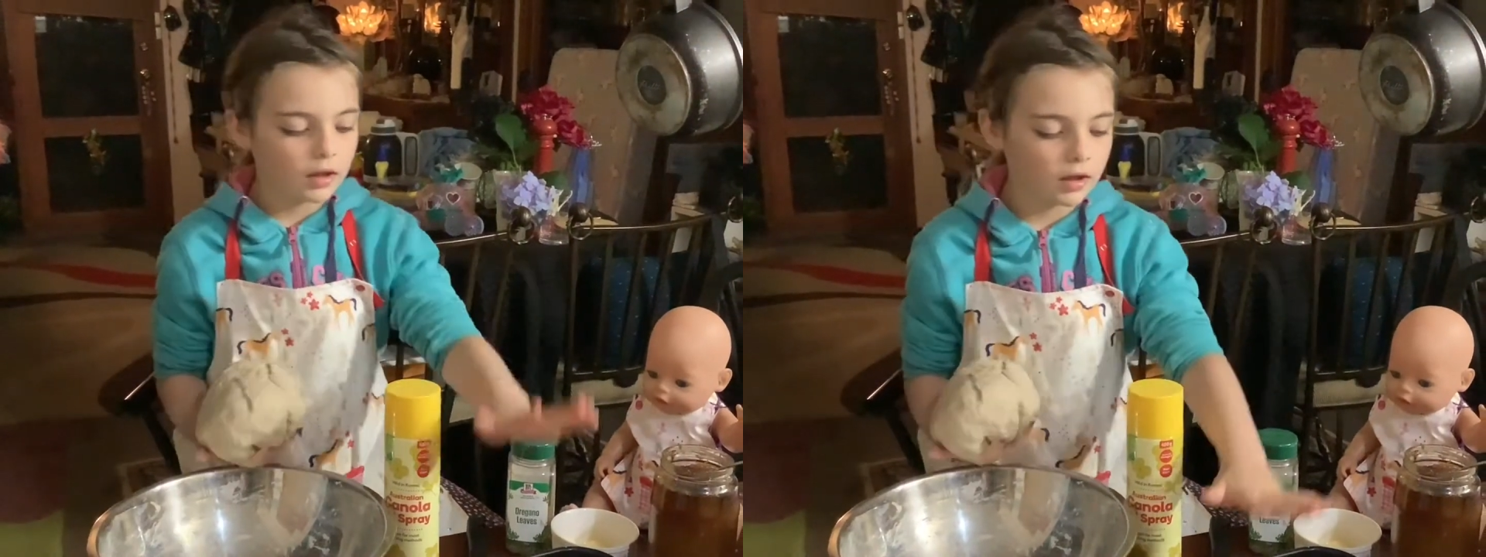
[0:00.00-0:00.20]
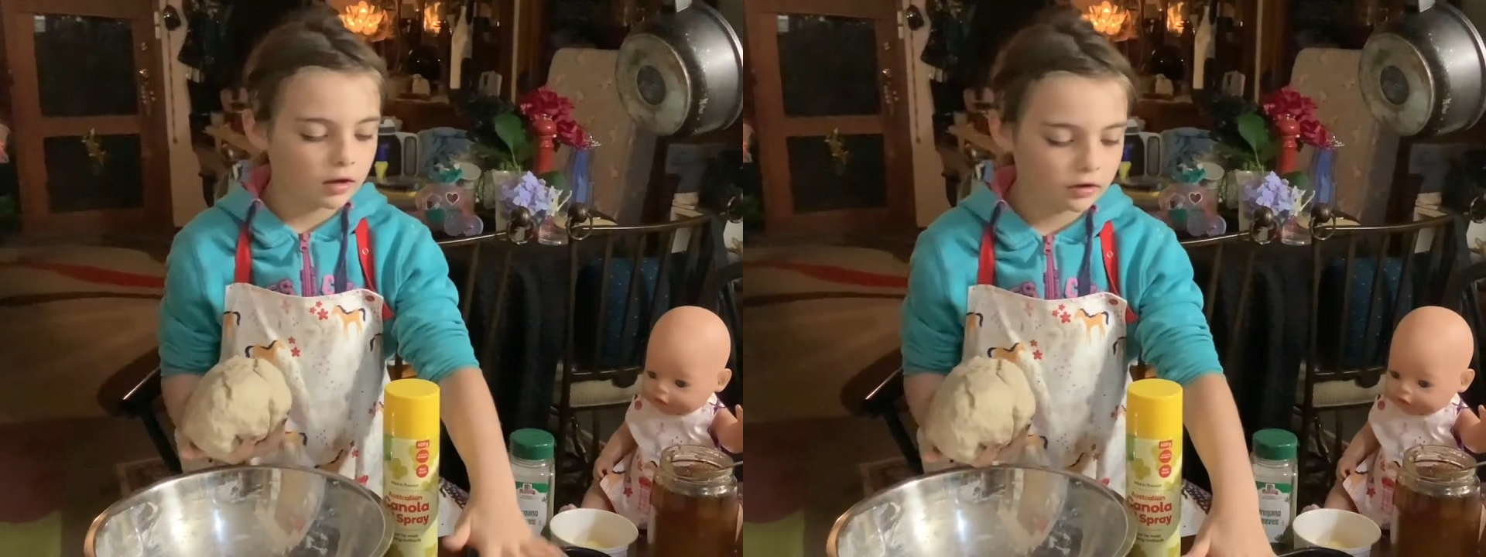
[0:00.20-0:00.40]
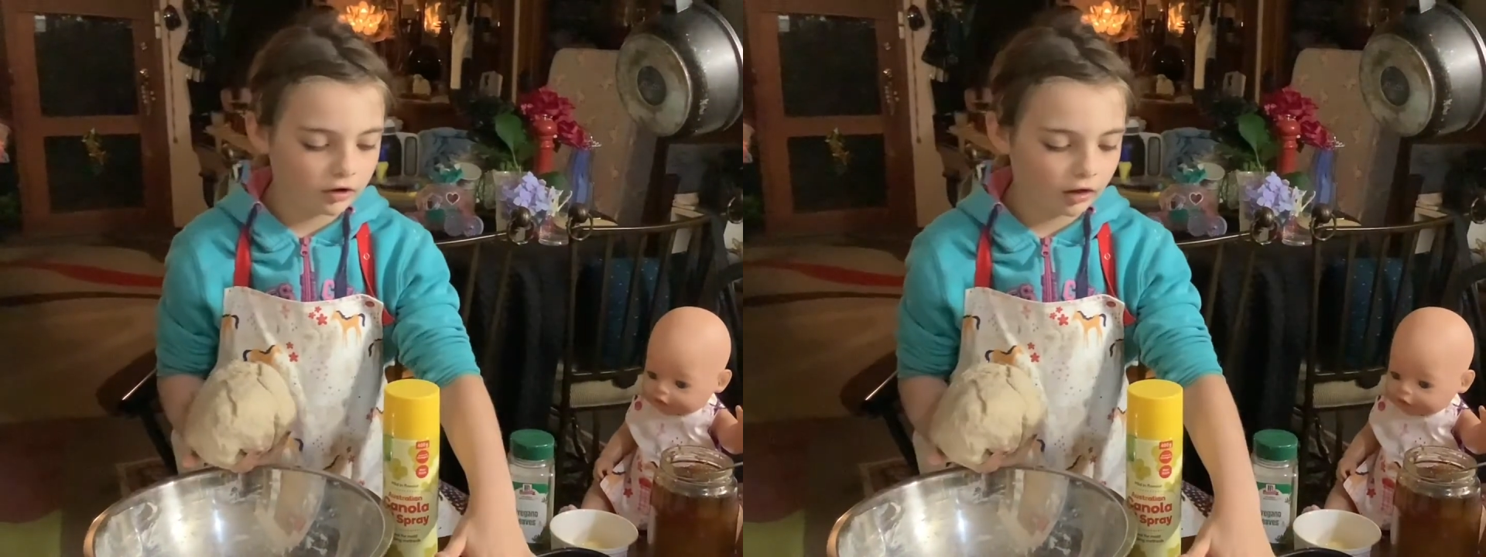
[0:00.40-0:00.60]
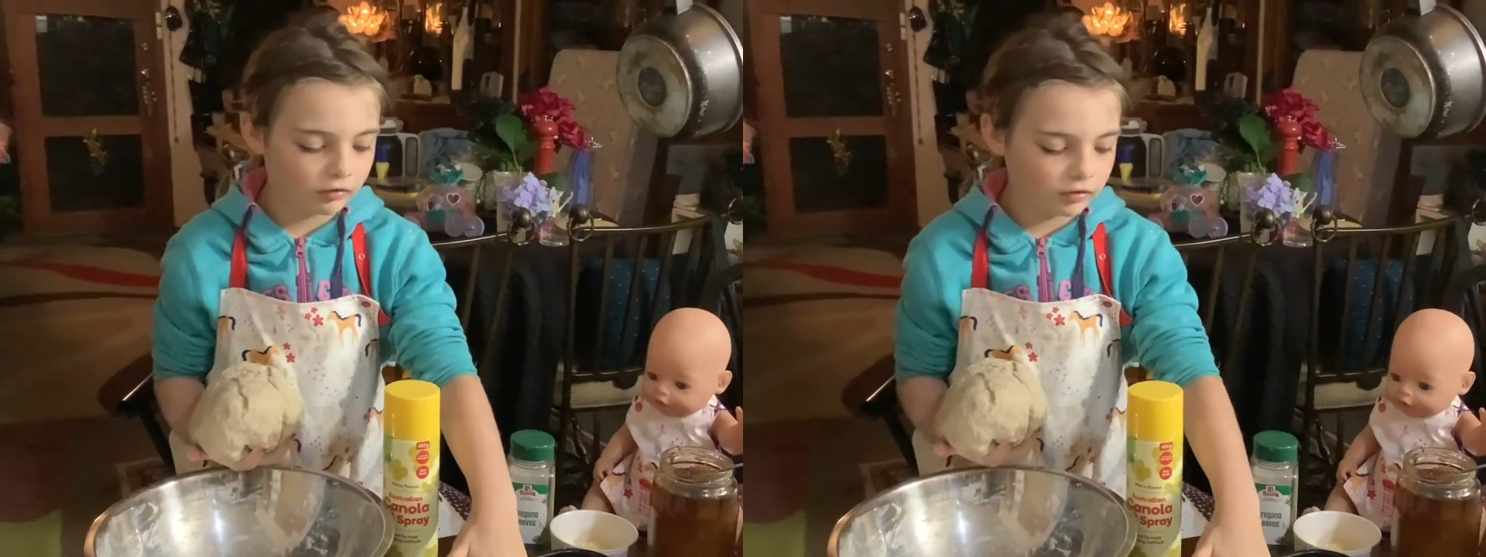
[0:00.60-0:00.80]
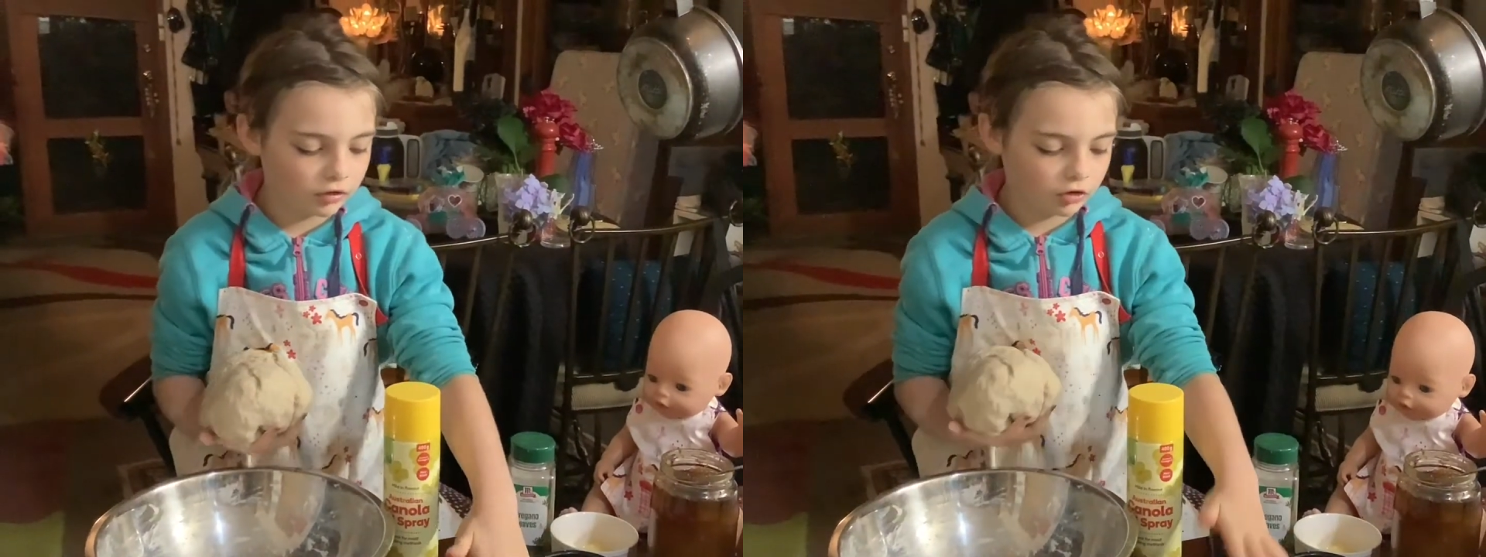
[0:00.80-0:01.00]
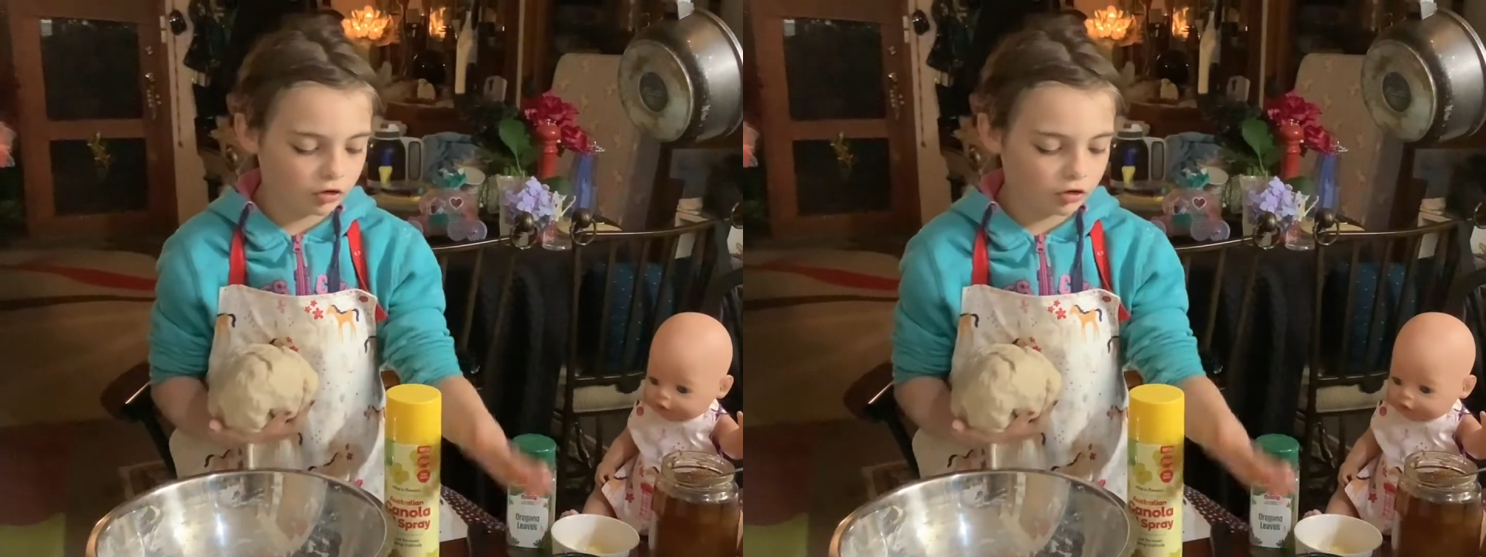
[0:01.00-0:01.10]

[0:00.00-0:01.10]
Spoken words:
is you're having your 2